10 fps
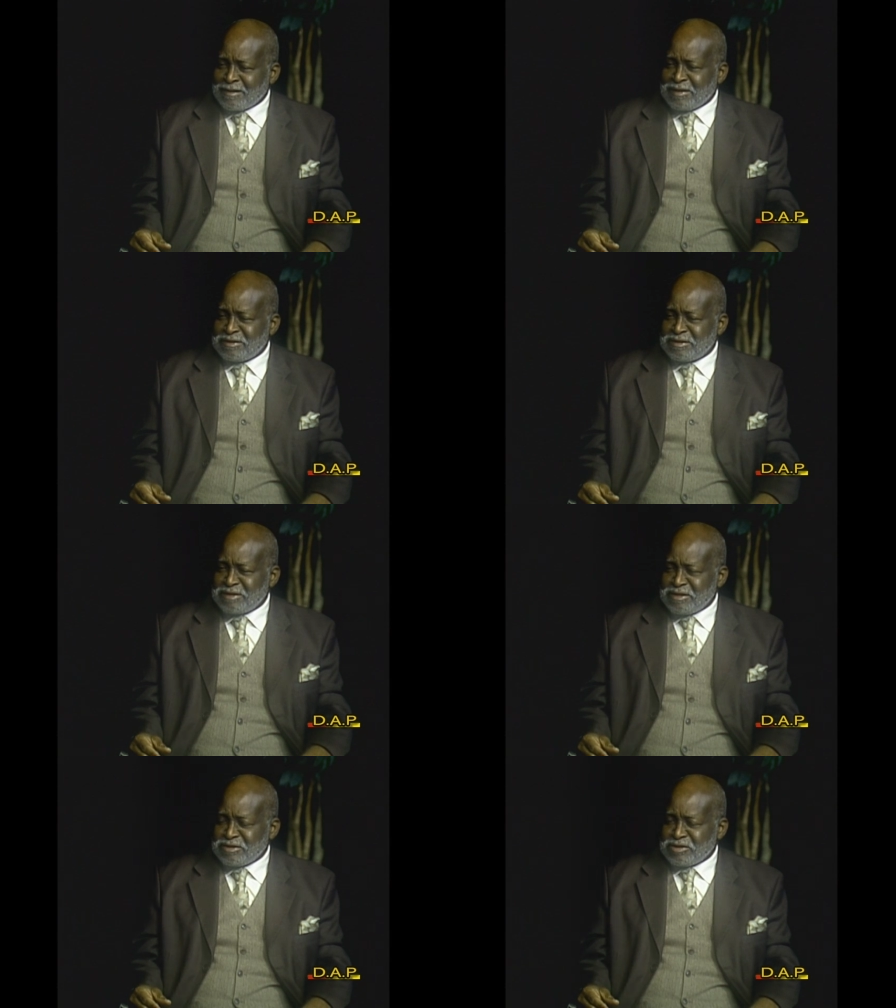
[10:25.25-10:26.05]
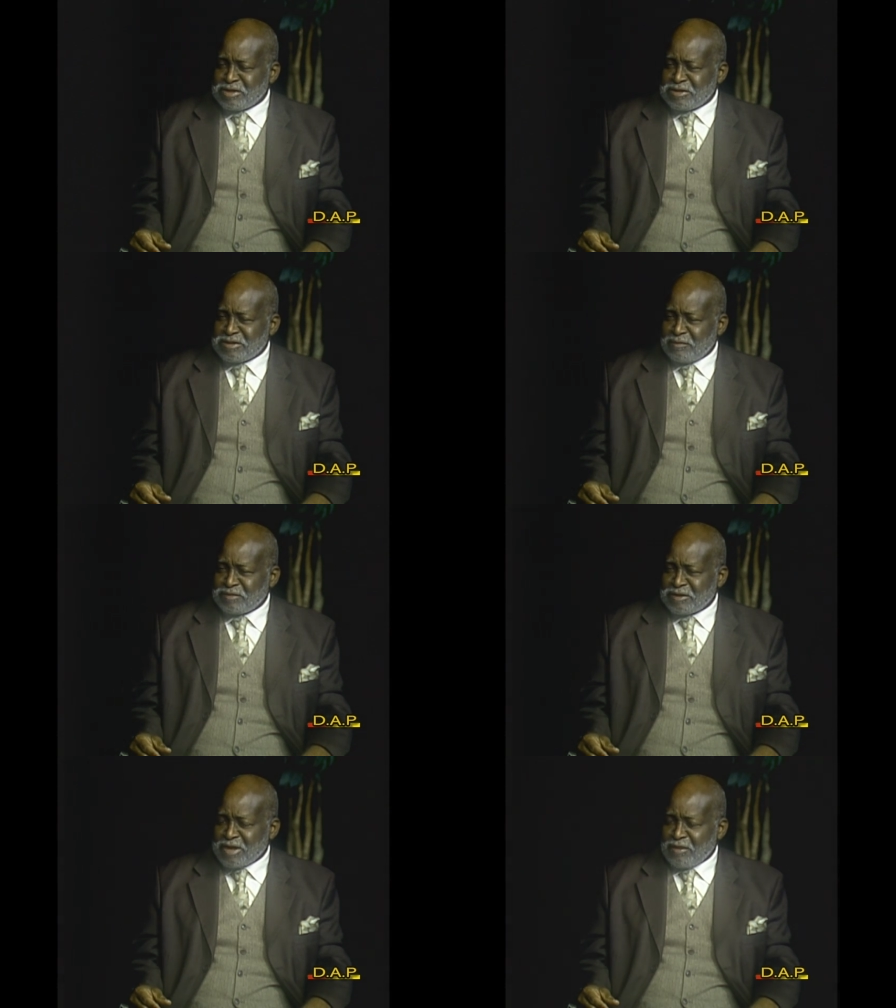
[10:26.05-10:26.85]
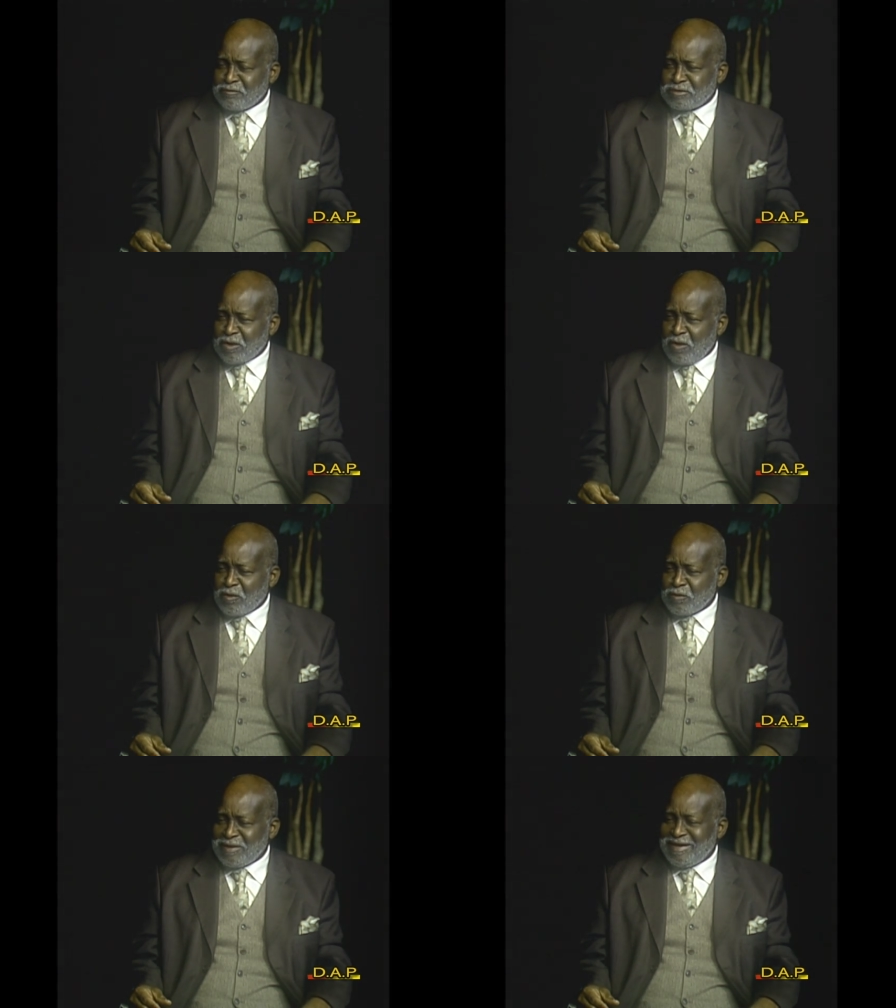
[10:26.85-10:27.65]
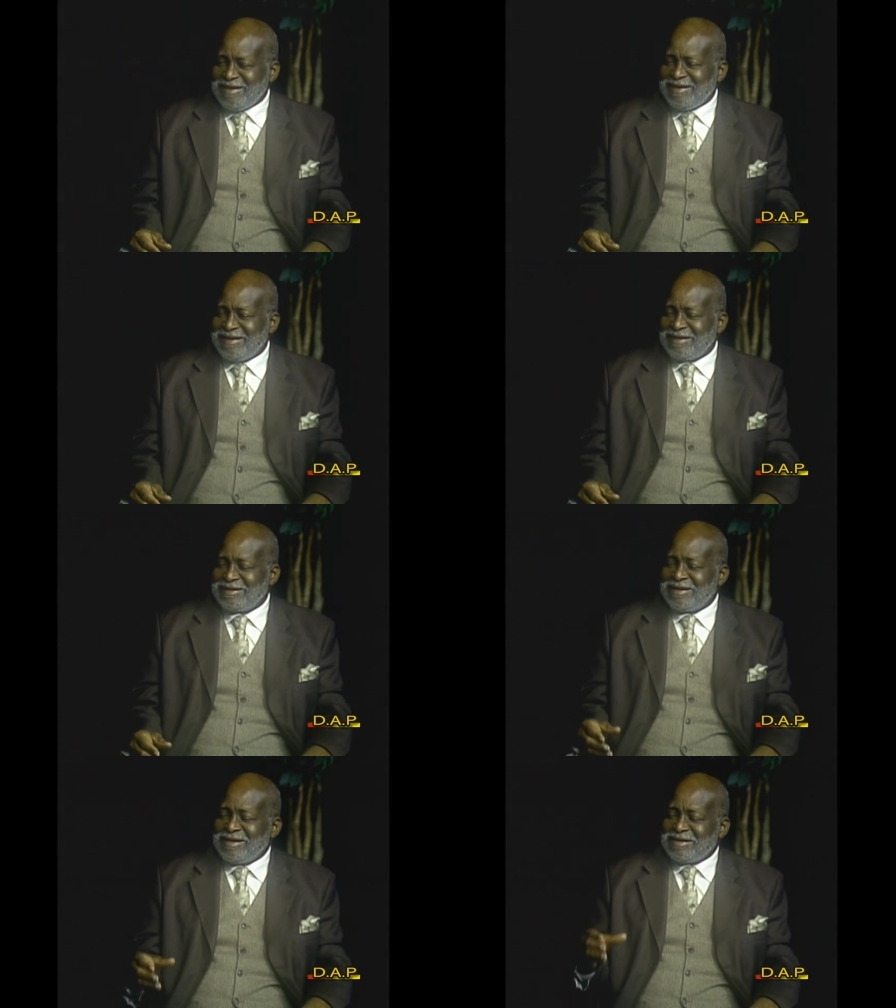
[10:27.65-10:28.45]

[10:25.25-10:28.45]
this disease is something that was already in